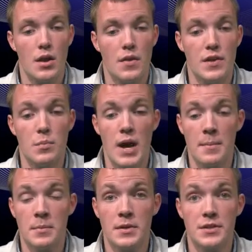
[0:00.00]
The Obama
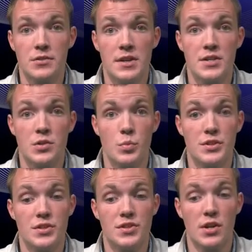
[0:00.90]
administration
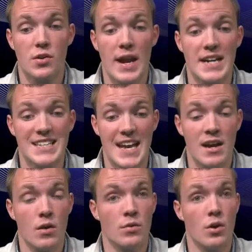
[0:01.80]
wishes to crack
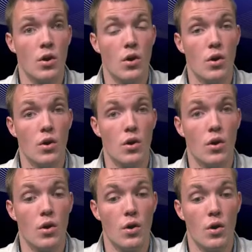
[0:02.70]
down
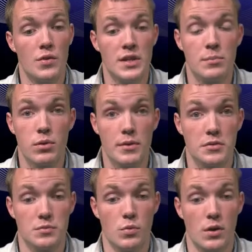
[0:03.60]
on the
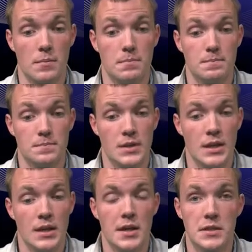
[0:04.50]
employers more,
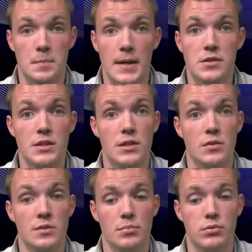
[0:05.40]
especially
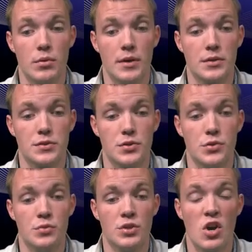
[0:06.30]
those employers
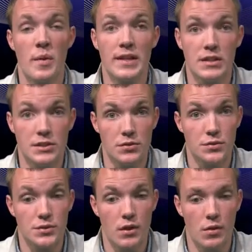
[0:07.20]
who knowingly do
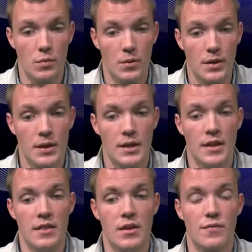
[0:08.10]
so.
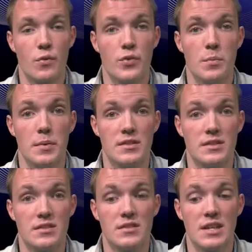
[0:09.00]
Therefore, the
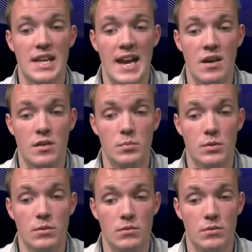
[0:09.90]
business is
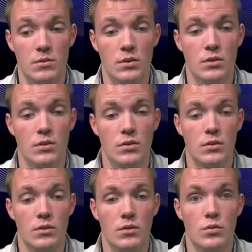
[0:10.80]
accountable,
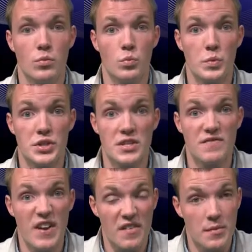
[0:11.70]
which is
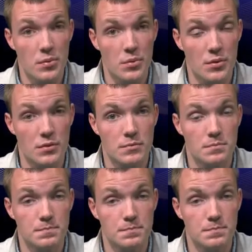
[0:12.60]
very important.